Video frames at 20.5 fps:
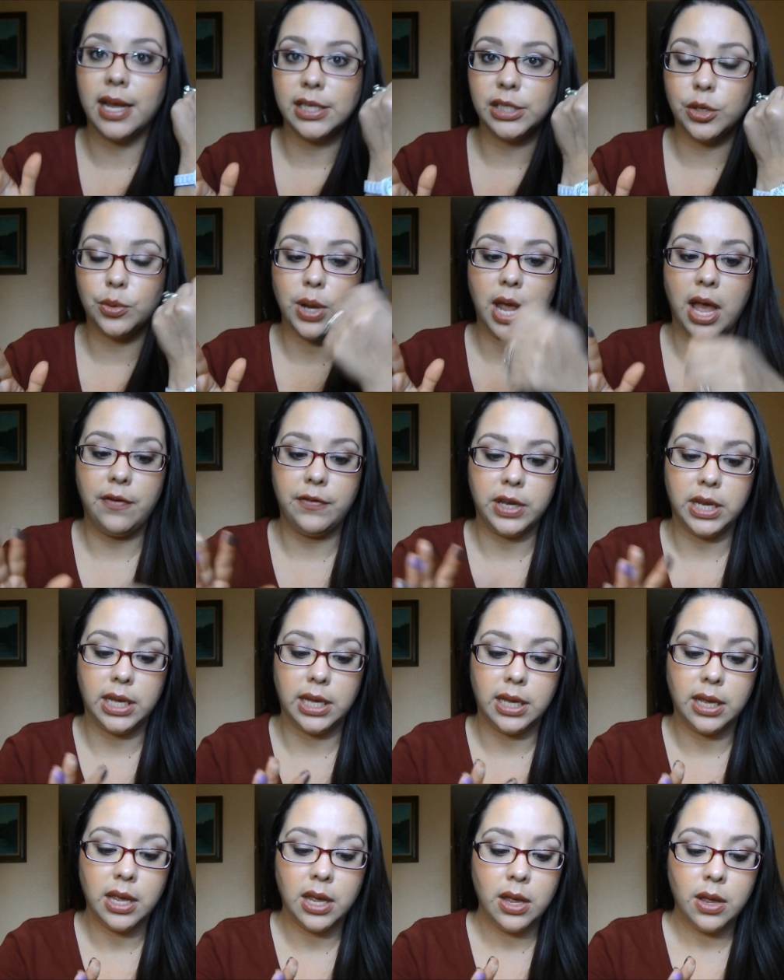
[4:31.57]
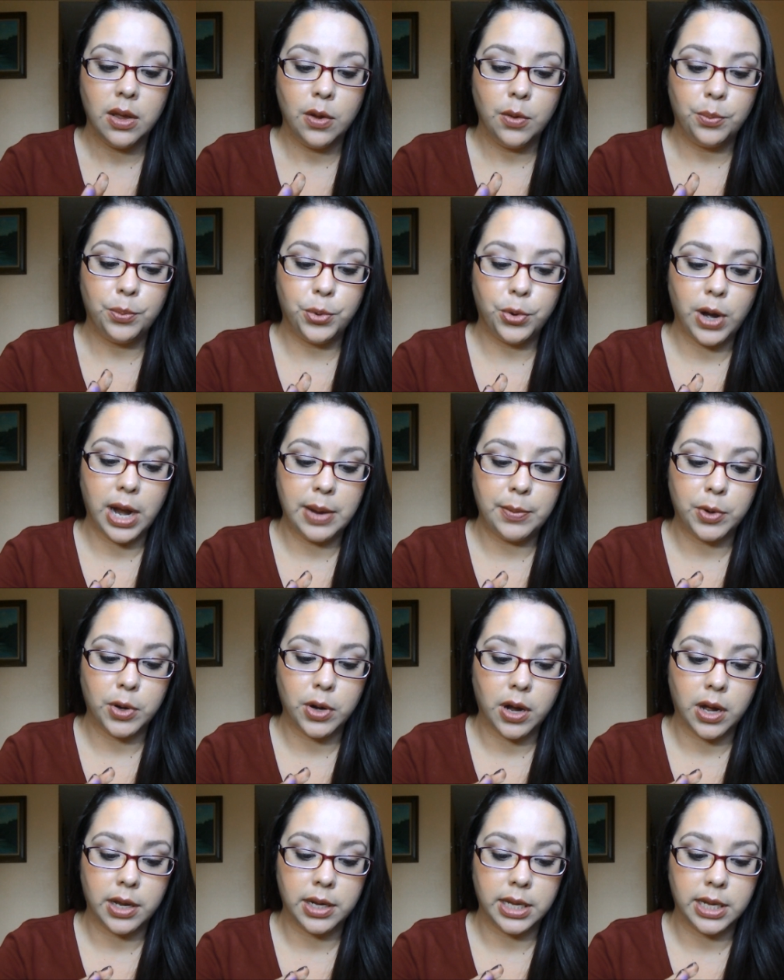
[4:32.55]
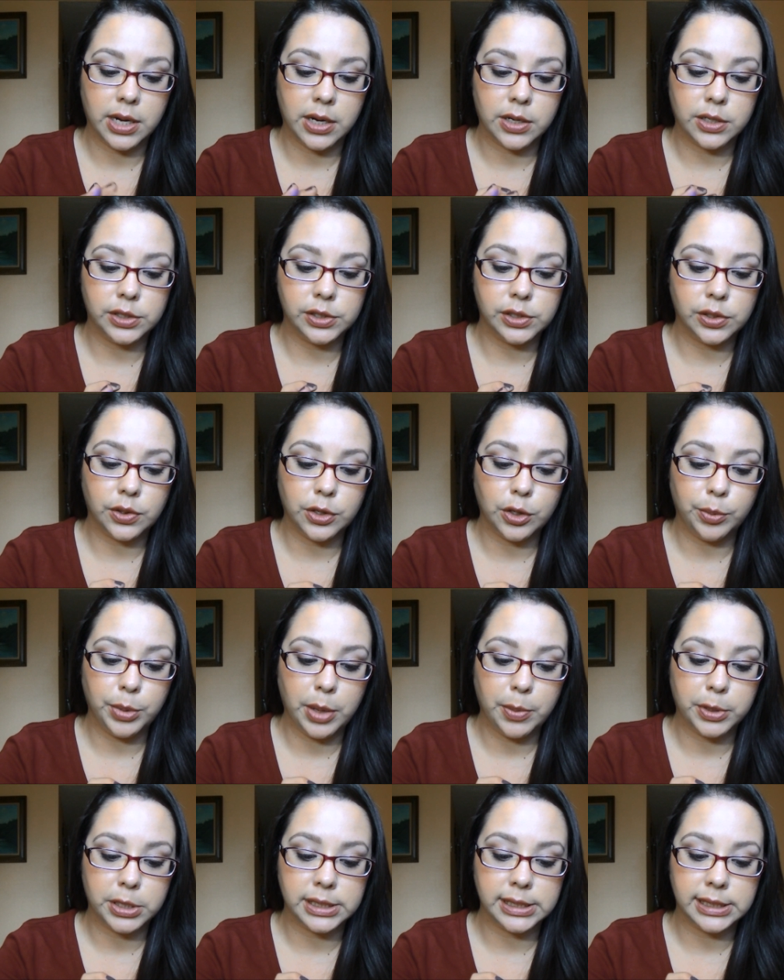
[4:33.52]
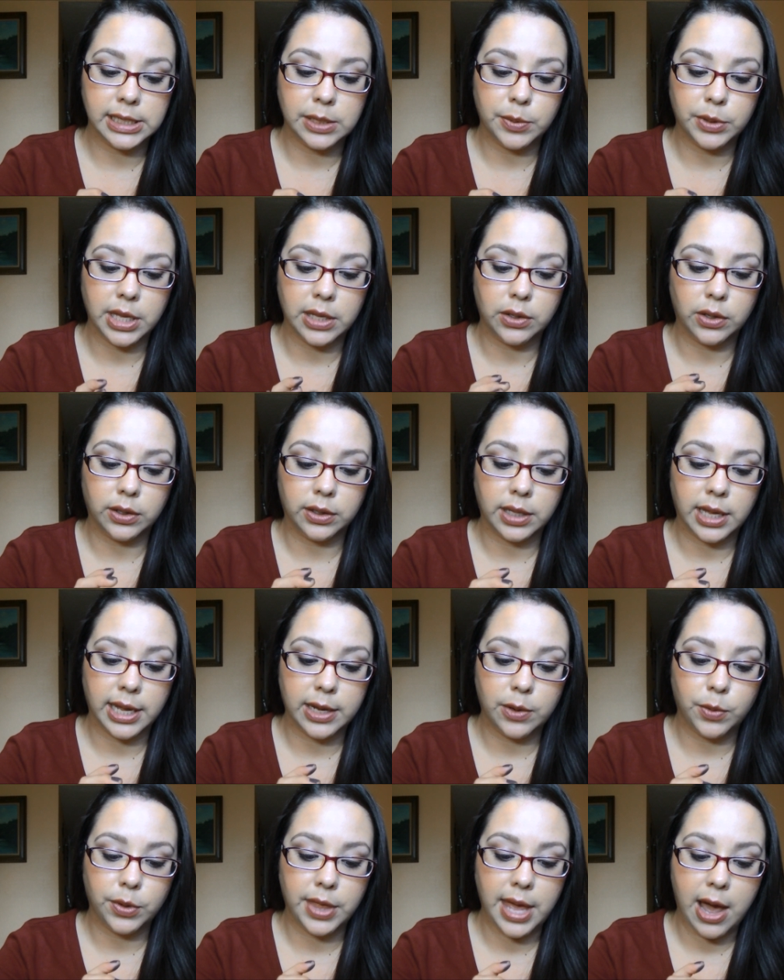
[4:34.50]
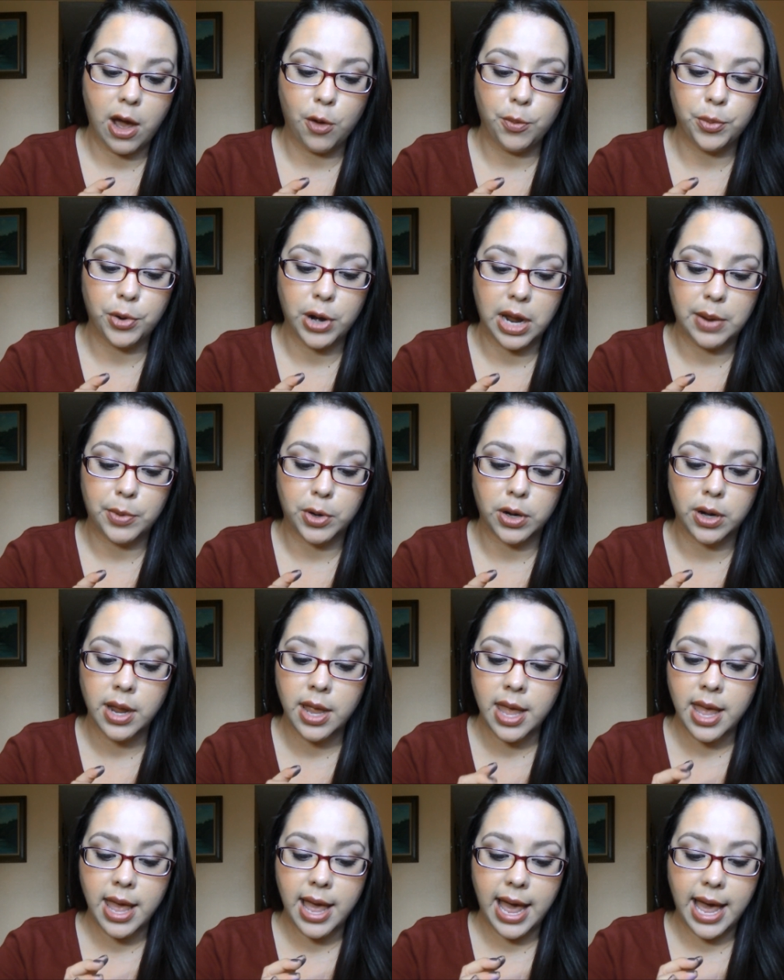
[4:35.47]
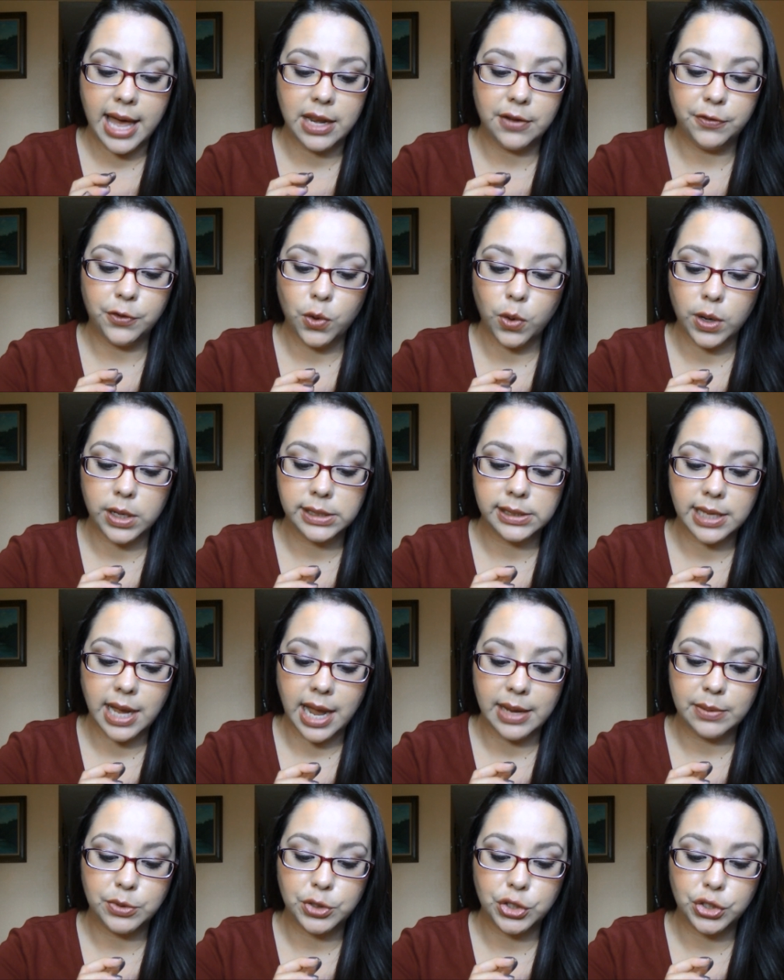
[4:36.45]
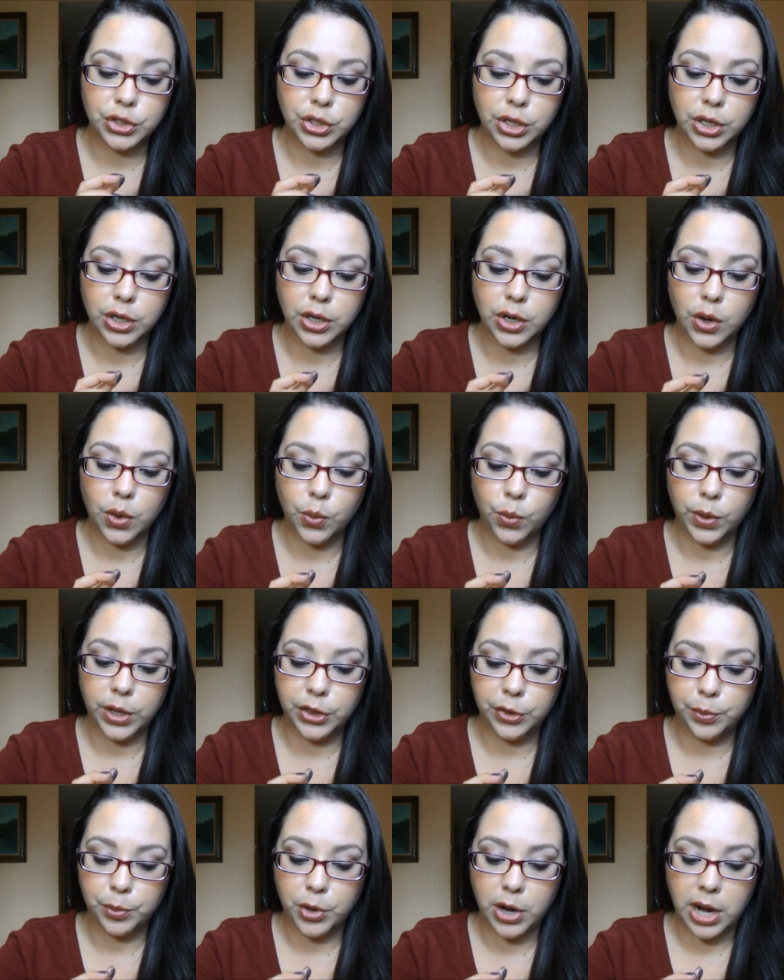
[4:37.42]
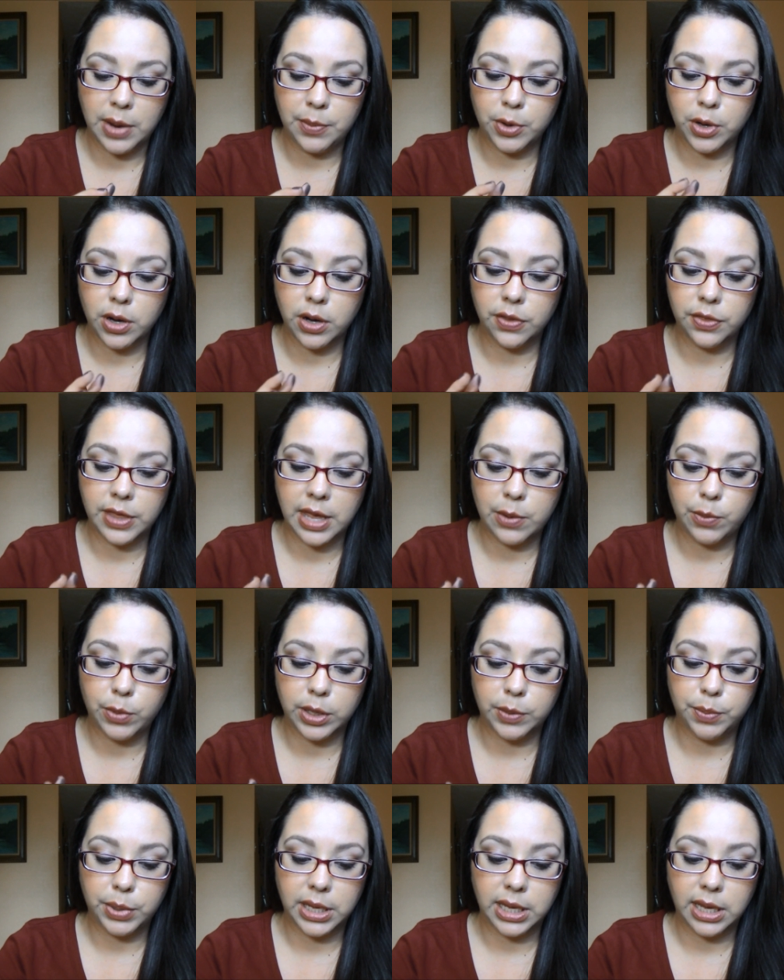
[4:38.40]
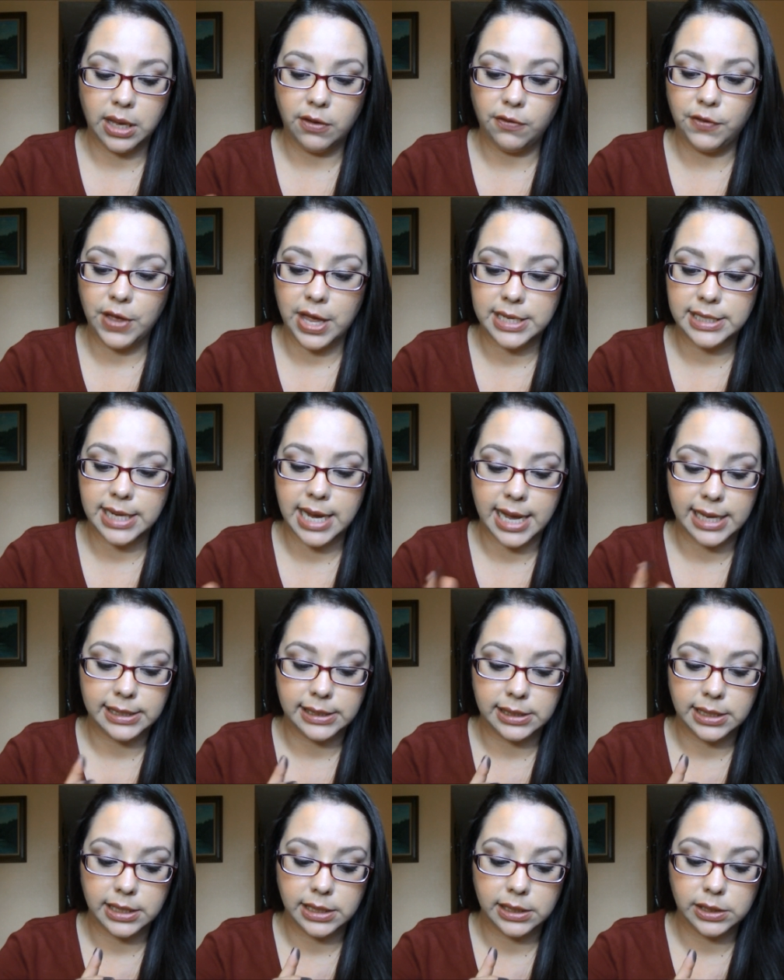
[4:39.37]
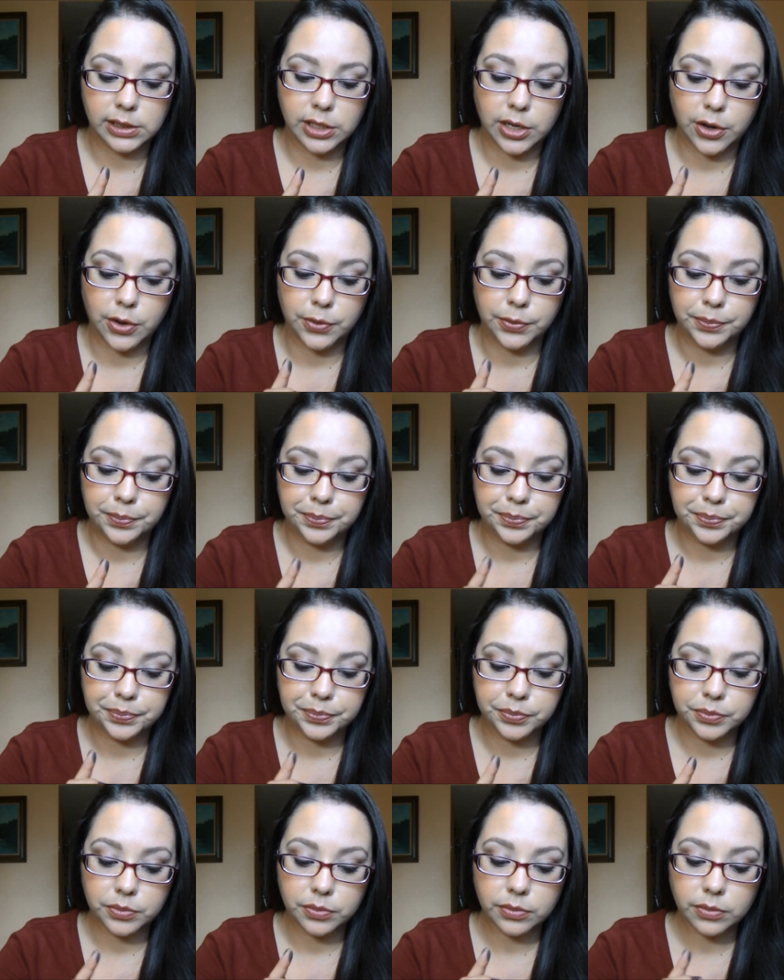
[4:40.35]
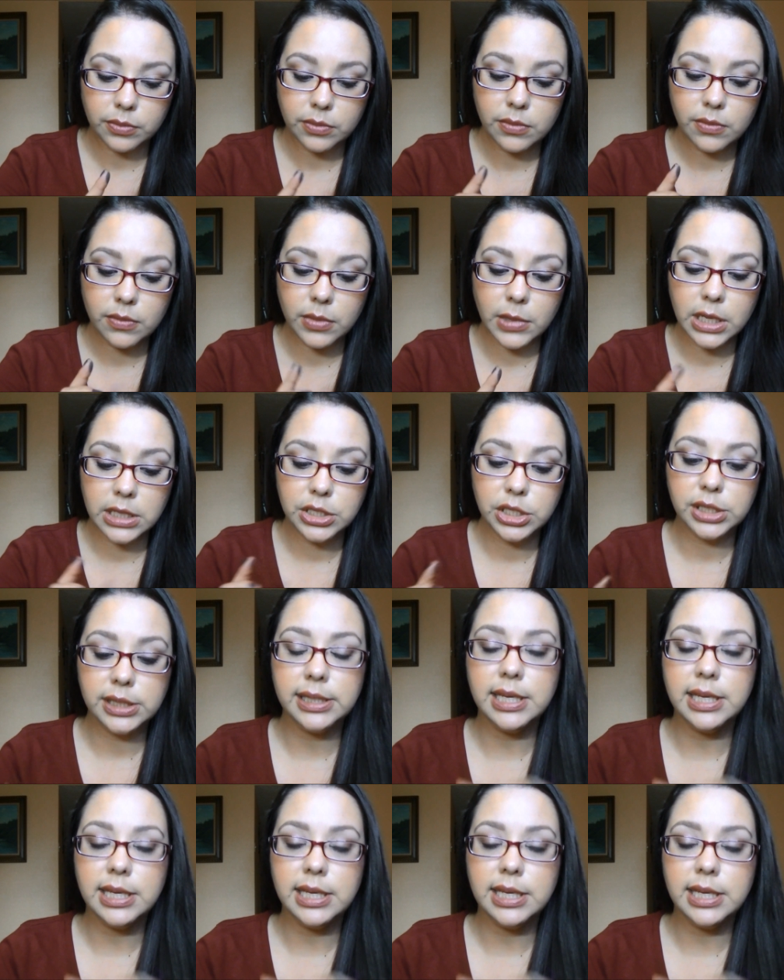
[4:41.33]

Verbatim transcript: I don't have any primer on here, so you'll be able to see what they look like without primer, and of course I'm sure with primer they would be fantastic, so just